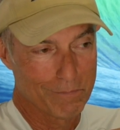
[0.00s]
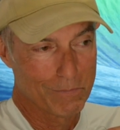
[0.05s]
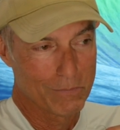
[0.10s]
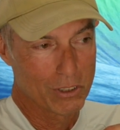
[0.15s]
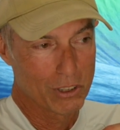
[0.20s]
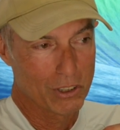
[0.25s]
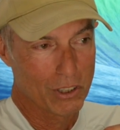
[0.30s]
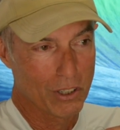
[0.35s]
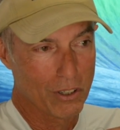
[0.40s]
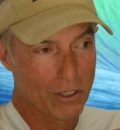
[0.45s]

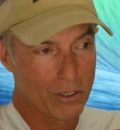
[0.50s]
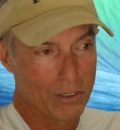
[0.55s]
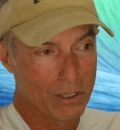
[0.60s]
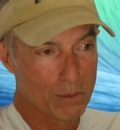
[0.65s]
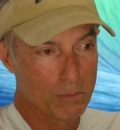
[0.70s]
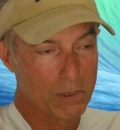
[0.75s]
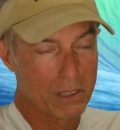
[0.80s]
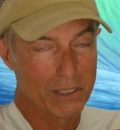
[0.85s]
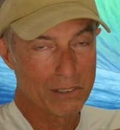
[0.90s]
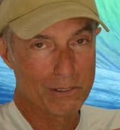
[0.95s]
So
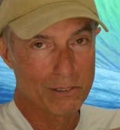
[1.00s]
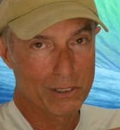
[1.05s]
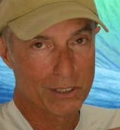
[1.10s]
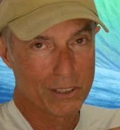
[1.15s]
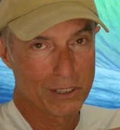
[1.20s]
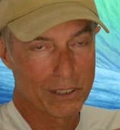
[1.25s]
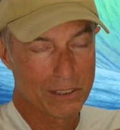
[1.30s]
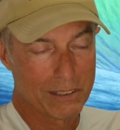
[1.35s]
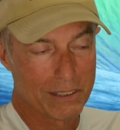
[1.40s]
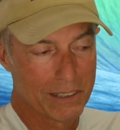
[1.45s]
it'll be
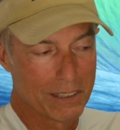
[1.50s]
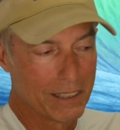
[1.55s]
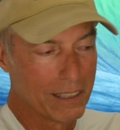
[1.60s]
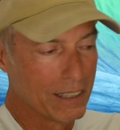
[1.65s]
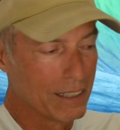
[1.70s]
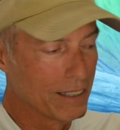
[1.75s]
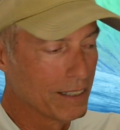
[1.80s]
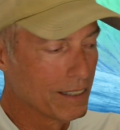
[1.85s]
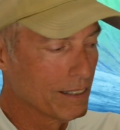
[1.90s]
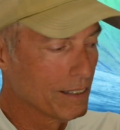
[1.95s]
interesting.
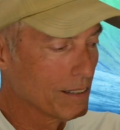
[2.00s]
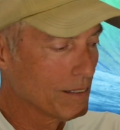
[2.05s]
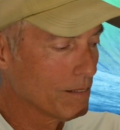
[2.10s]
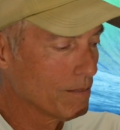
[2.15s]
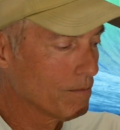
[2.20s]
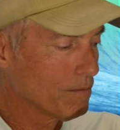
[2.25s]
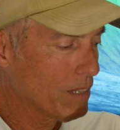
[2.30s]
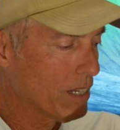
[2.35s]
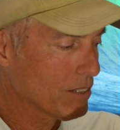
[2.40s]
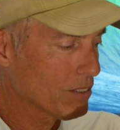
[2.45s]

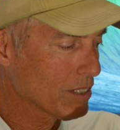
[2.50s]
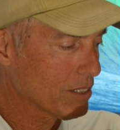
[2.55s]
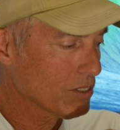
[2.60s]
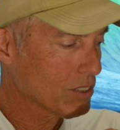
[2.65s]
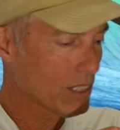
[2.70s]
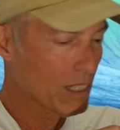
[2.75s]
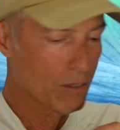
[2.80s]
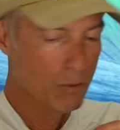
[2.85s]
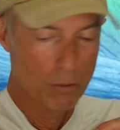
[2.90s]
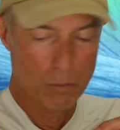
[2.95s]
Um, as I
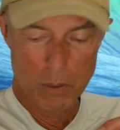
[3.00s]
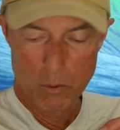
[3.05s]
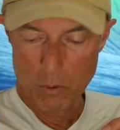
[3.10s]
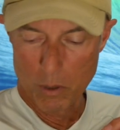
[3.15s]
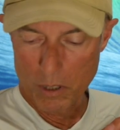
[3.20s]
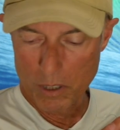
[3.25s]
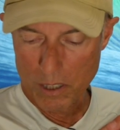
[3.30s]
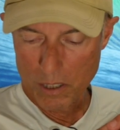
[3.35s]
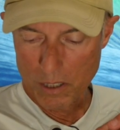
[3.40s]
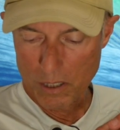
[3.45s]
said, we'll be
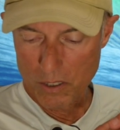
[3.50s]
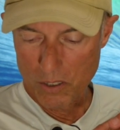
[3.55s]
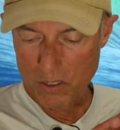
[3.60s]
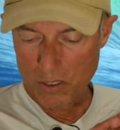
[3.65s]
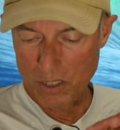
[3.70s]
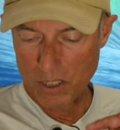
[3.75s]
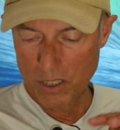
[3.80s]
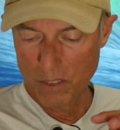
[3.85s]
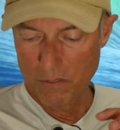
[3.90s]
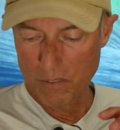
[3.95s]
working on the
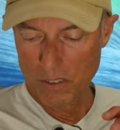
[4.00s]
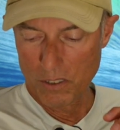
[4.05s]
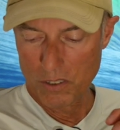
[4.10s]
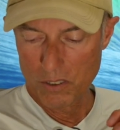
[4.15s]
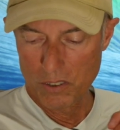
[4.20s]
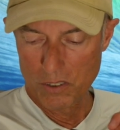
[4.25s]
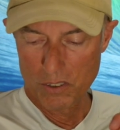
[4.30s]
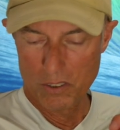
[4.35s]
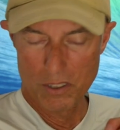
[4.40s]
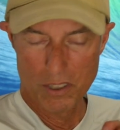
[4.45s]
skiff
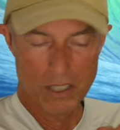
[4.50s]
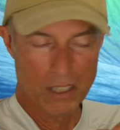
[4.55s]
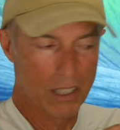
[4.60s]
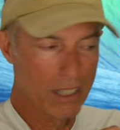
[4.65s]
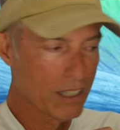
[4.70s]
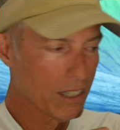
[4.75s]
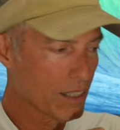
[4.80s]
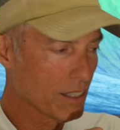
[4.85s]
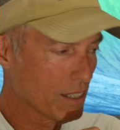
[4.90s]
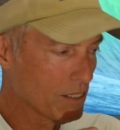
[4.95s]
this
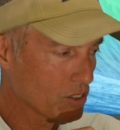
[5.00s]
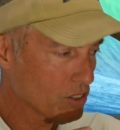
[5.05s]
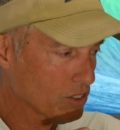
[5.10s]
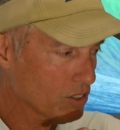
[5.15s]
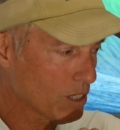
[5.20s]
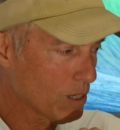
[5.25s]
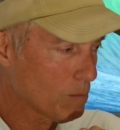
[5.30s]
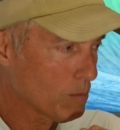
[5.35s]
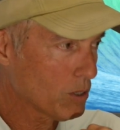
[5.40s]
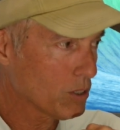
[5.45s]
uh, this
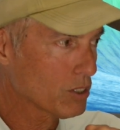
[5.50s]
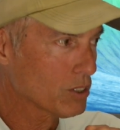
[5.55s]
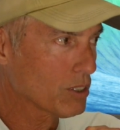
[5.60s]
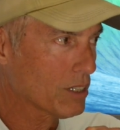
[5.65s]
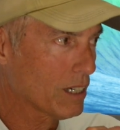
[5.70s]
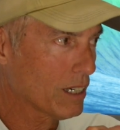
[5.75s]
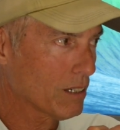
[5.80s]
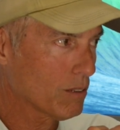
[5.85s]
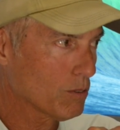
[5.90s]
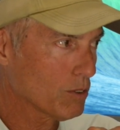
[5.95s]
summer,
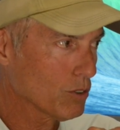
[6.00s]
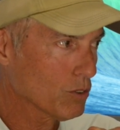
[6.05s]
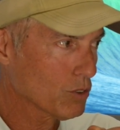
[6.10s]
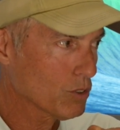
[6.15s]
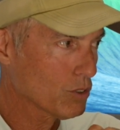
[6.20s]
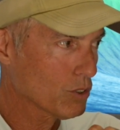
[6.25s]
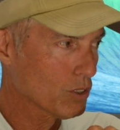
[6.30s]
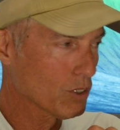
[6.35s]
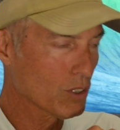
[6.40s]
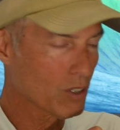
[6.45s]
starting real
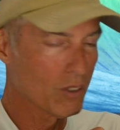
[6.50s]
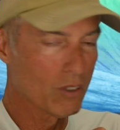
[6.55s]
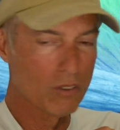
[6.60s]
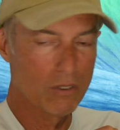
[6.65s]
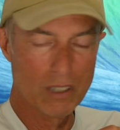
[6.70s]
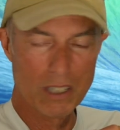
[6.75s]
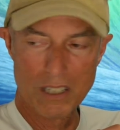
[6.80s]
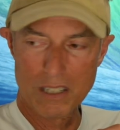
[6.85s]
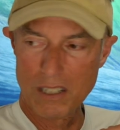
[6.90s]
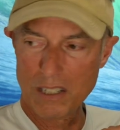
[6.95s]

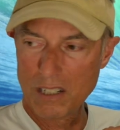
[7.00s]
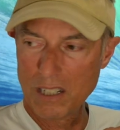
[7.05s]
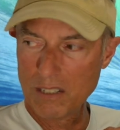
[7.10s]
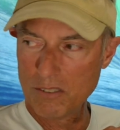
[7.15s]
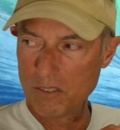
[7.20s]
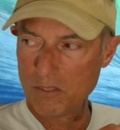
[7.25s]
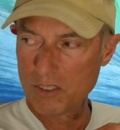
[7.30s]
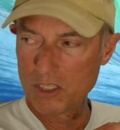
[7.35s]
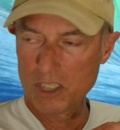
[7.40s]
soon, getting it even